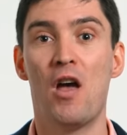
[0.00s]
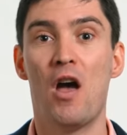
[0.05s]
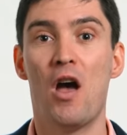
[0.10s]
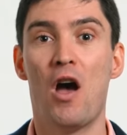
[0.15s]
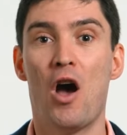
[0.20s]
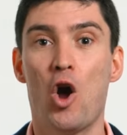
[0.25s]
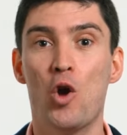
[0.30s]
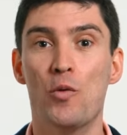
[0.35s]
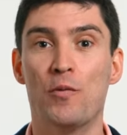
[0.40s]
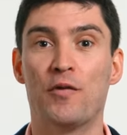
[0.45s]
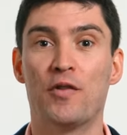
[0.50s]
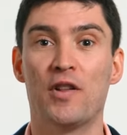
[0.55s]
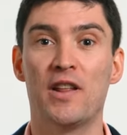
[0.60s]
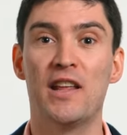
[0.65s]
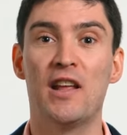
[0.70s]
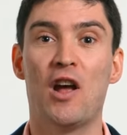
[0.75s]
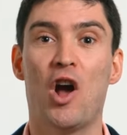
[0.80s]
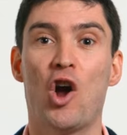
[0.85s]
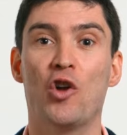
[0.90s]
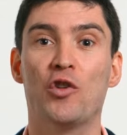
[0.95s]

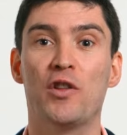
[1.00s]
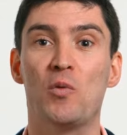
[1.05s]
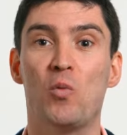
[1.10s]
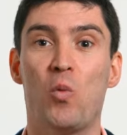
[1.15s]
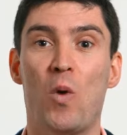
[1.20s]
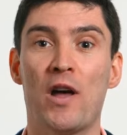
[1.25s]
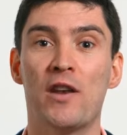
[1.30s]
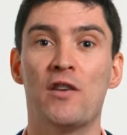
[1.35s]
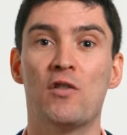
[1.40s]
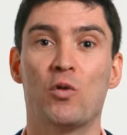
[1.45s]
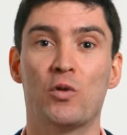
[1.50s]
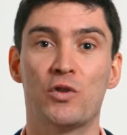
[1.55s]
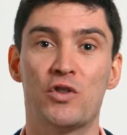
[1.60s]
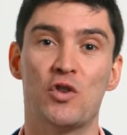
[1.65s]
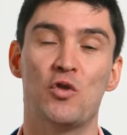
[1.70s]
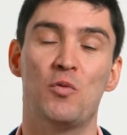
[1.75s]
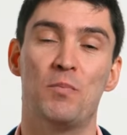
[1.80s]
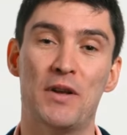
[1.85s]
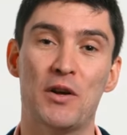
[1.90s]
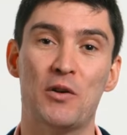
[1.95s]
Hopefully, only one or
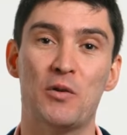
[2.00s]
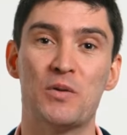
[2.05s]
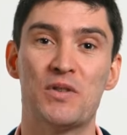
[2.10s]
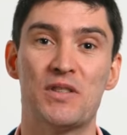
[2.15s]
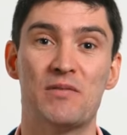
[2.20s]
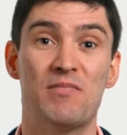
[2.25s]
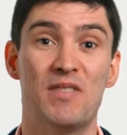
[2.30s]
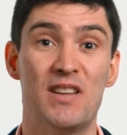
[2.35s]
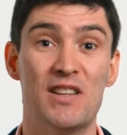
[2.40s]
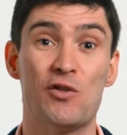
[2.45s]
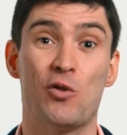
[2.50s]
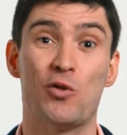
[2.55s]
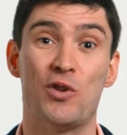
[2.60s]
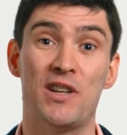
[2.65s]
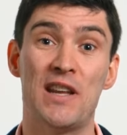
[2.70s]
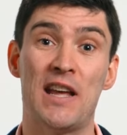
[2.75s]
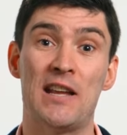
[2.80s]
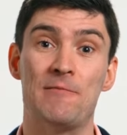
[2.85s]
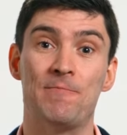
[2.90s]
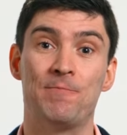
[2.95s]
two bills is all you
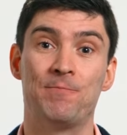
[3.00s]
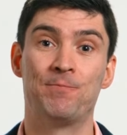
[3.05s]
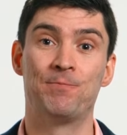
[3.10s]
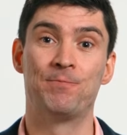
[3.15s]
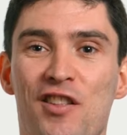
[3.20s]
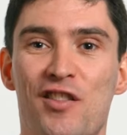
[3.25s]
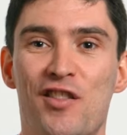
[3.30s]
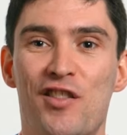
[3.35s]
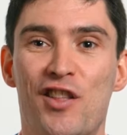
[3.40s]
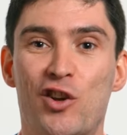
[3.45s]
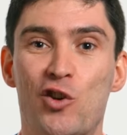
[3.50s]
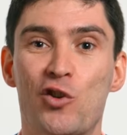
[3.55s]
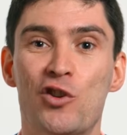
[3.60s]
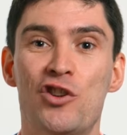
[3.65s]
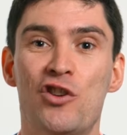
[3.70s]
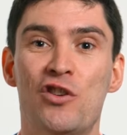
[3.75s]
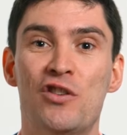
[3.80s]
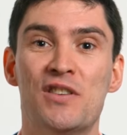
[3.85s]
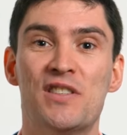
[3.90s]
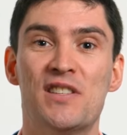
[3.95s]
need. The good
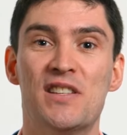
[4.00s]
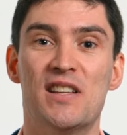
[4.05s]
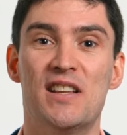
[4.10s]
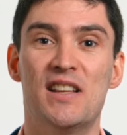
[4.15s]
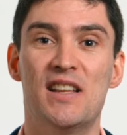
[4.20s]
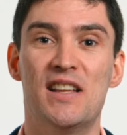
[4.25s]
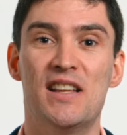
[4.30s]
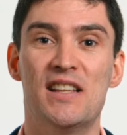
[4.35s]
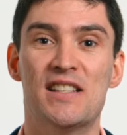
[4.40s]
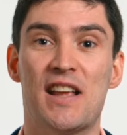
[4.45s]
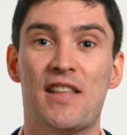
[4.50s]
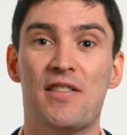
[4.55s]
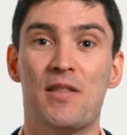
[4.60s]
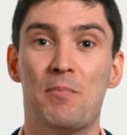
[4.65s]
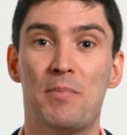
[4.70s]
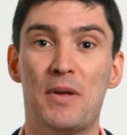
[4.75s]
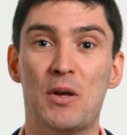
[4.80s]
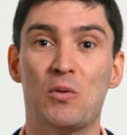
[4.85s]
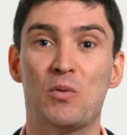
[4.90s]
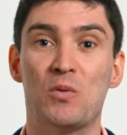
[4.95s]
news is that the
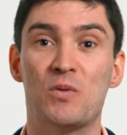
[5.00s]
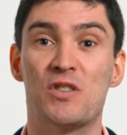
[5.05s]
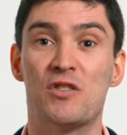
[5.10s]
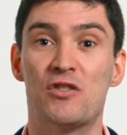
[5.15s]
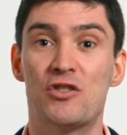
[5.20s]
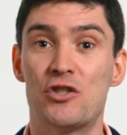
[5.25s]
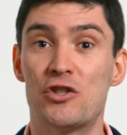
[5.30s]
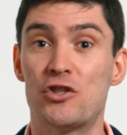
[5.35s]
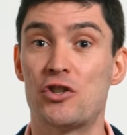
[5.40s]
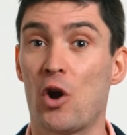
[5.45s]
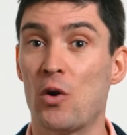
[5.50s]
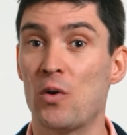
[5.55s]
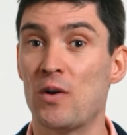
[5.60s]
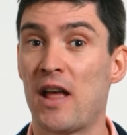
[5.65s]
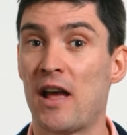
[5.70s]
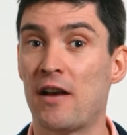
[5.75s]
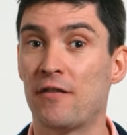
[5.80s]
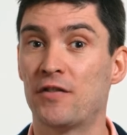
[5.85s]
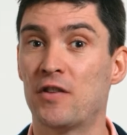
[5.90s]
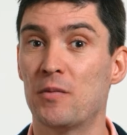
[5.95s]
bills don't
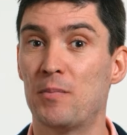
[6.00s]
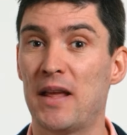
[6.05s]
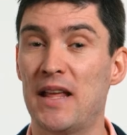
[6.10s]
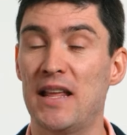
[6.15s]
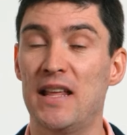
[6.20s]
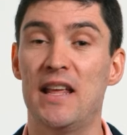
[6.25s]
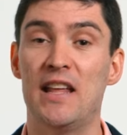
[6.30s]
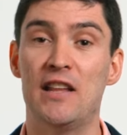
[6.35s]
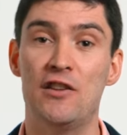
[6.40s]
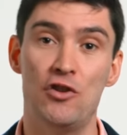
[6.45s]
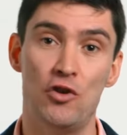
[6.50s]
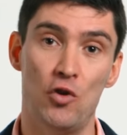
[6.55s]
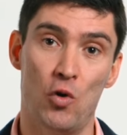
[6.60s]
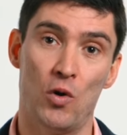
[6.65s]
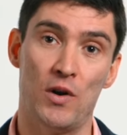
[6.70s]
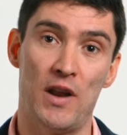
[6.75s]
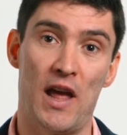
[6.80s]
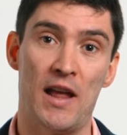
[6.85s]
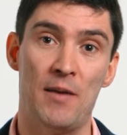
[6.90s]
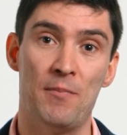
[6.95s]
have to be in
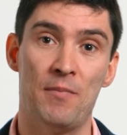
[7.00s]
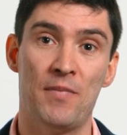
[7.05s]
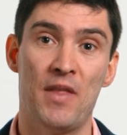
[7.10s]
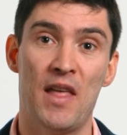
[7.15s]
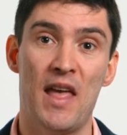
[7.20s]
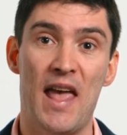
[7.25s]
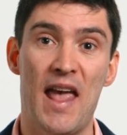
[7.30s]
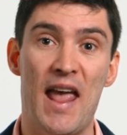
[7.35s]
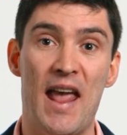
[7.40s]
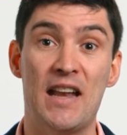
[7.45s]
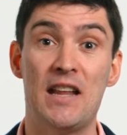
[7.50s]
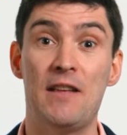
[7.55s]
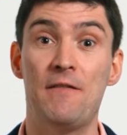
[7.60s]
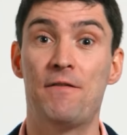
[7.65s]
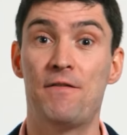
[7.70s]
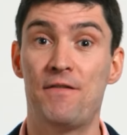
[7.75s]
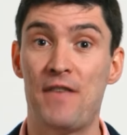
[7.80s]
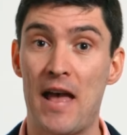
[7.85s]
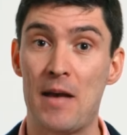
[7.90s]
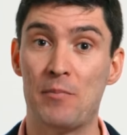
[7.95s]
your name. Any
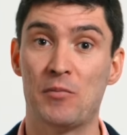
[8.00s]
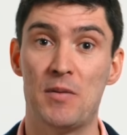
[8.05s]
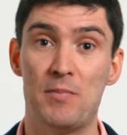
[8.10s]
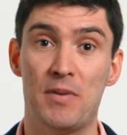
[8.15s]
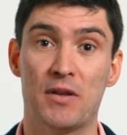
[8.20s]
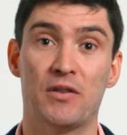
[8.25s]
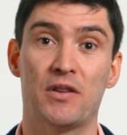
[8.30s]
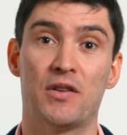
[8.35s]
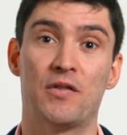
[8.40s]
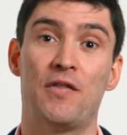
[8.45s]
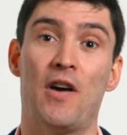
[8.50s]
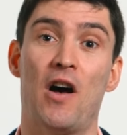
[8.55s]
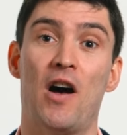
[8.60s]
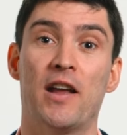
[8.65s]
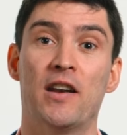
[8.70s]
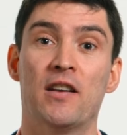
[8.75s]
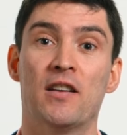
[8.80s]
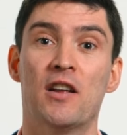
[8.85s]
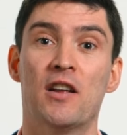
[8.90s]
family bill is fine.